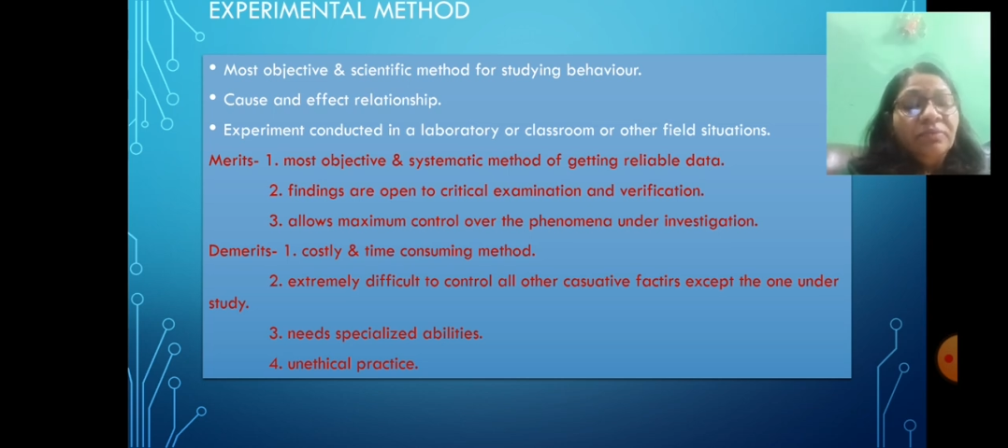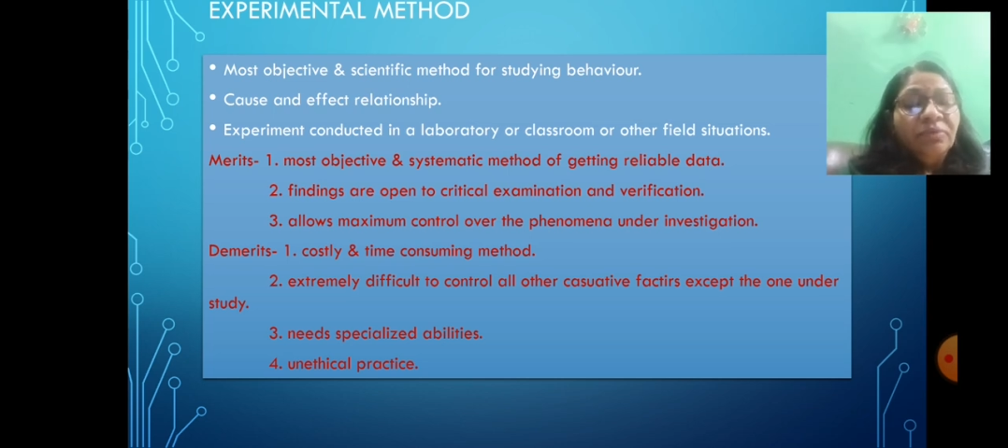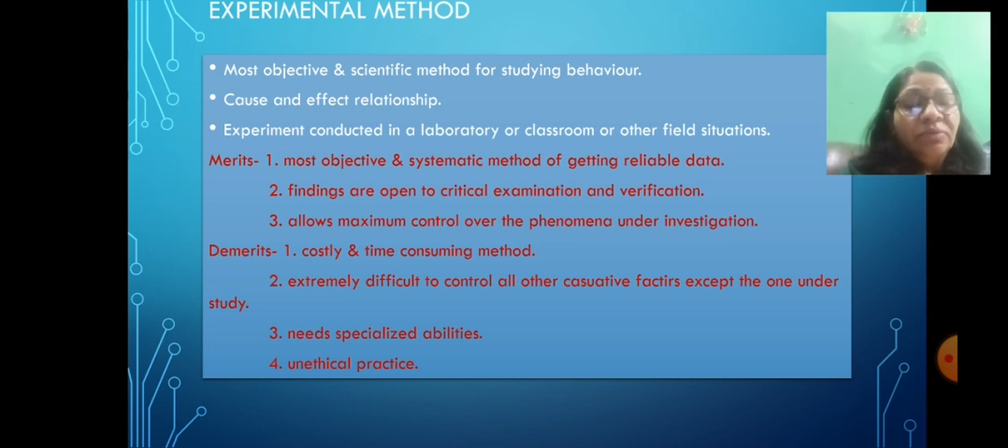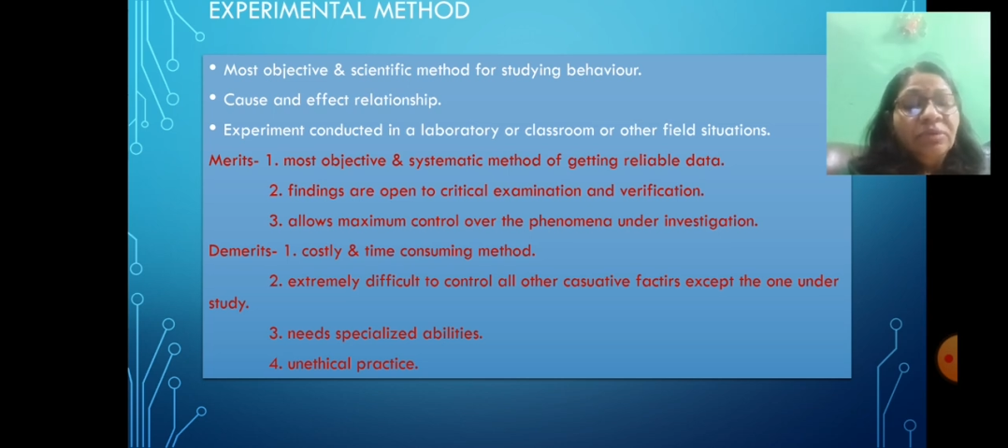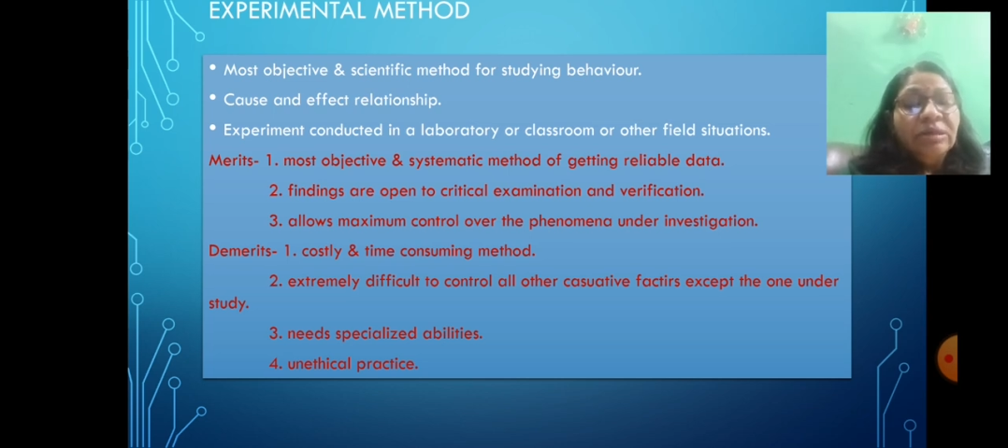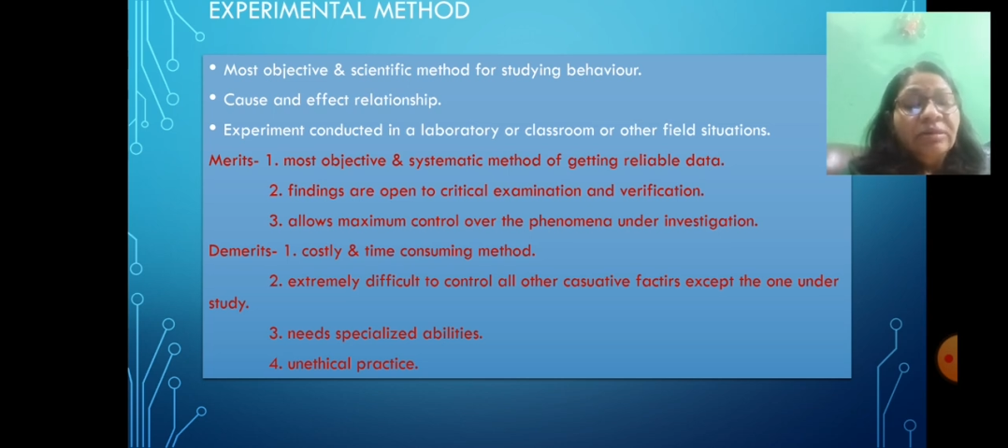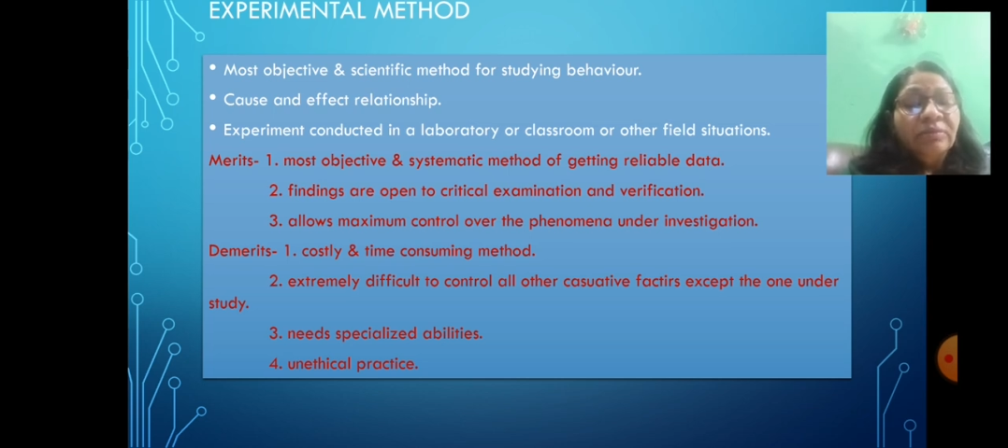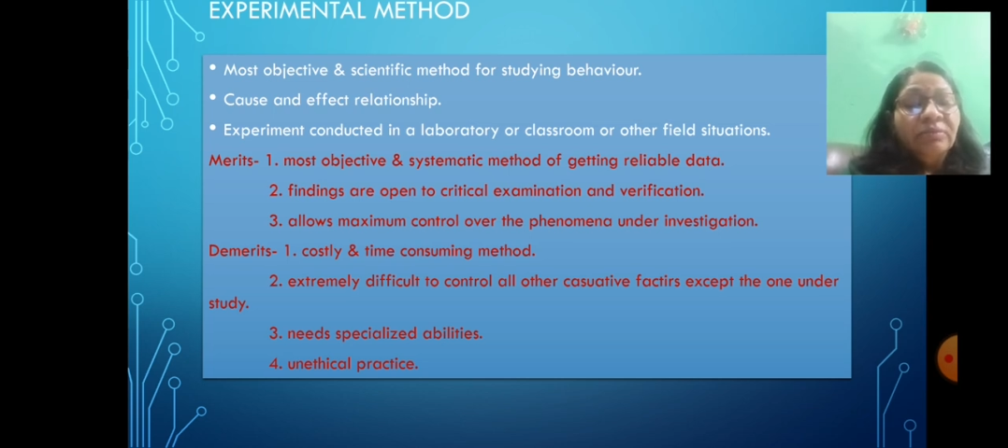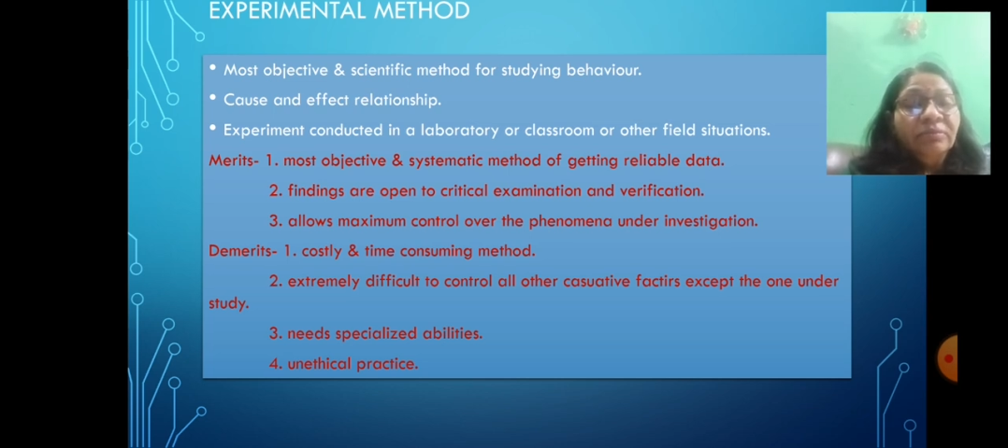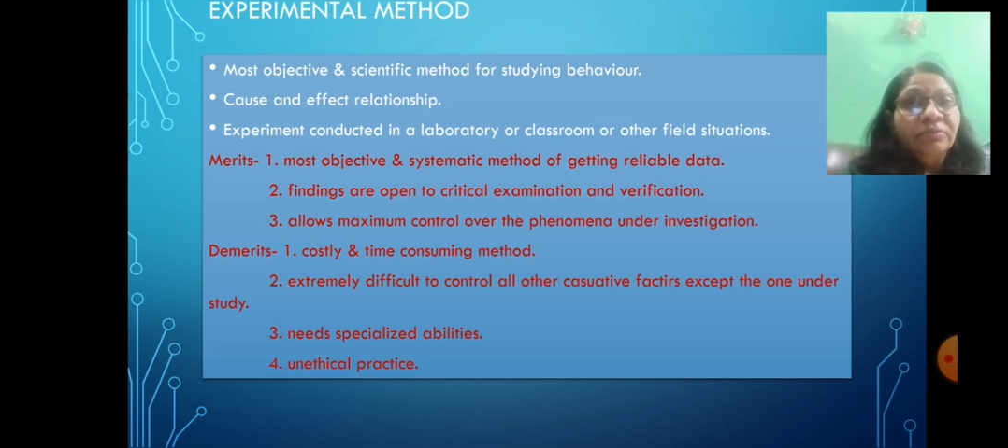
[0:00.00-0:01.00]
to done
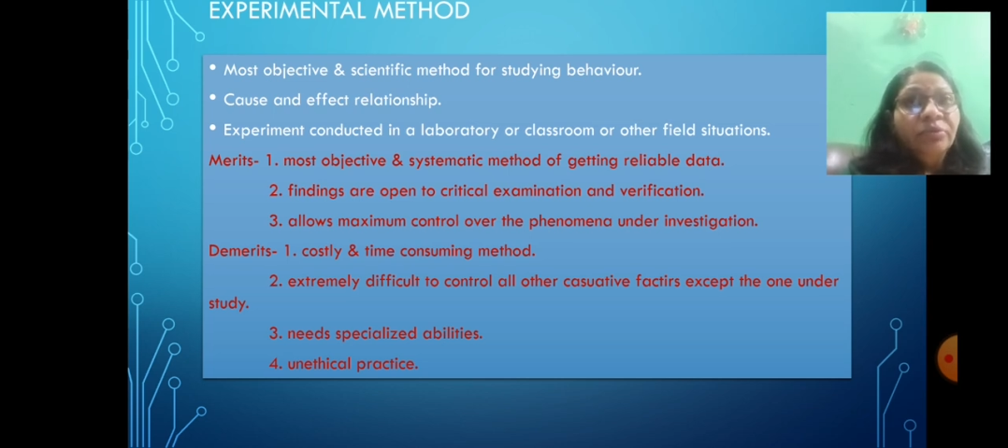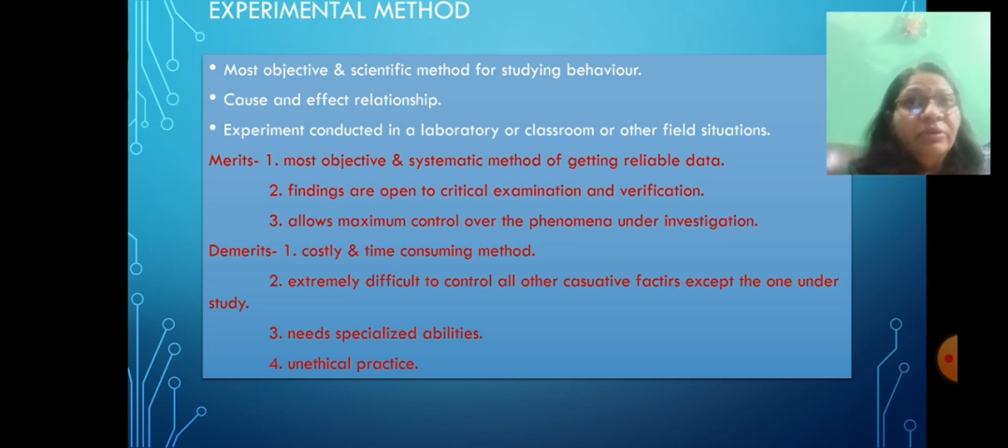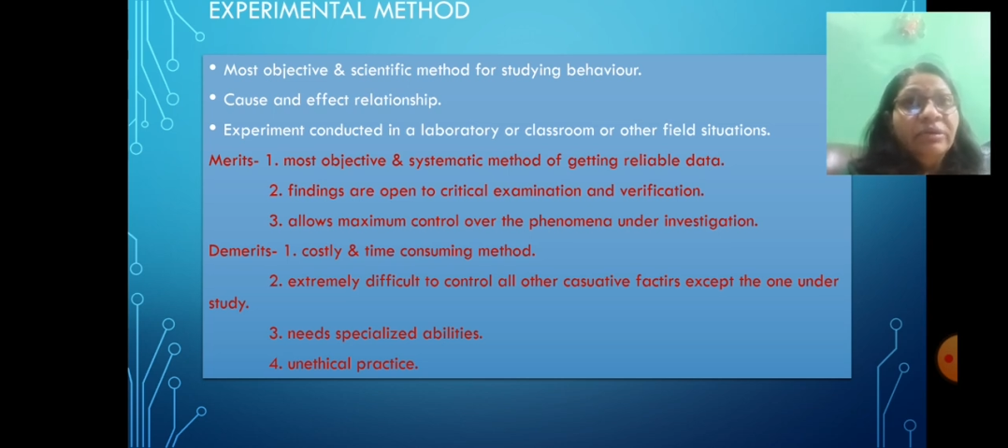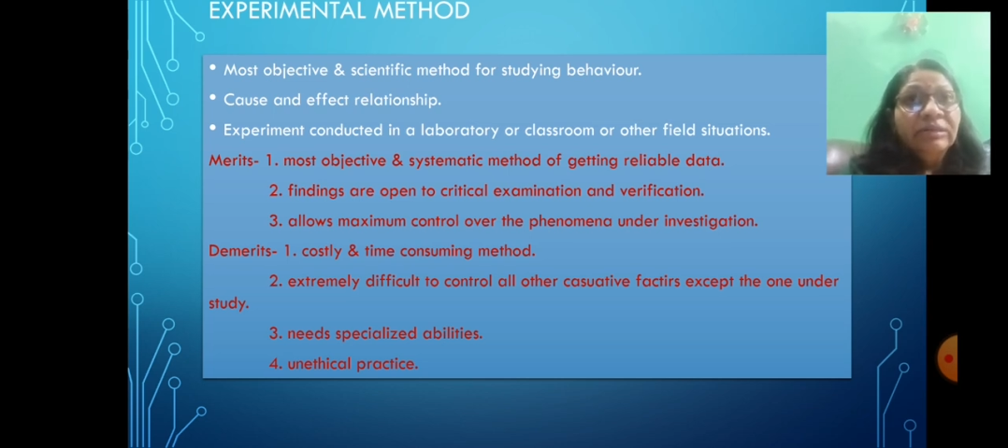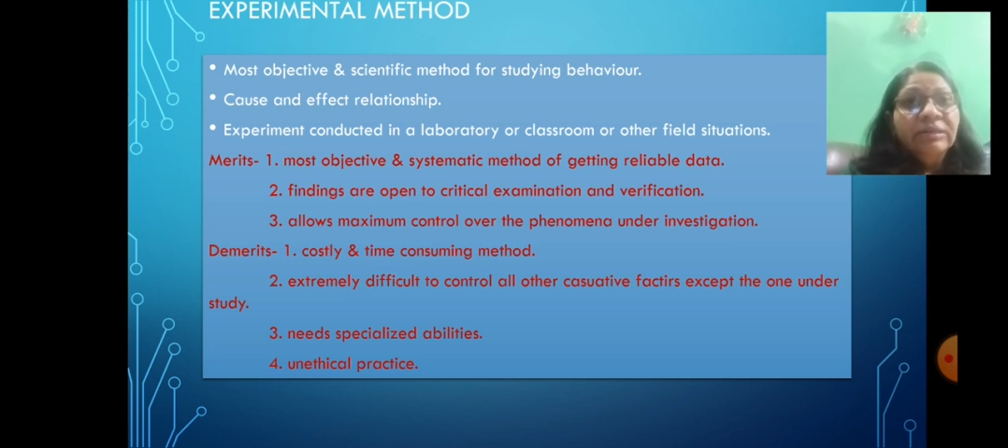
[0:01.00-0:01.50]
for all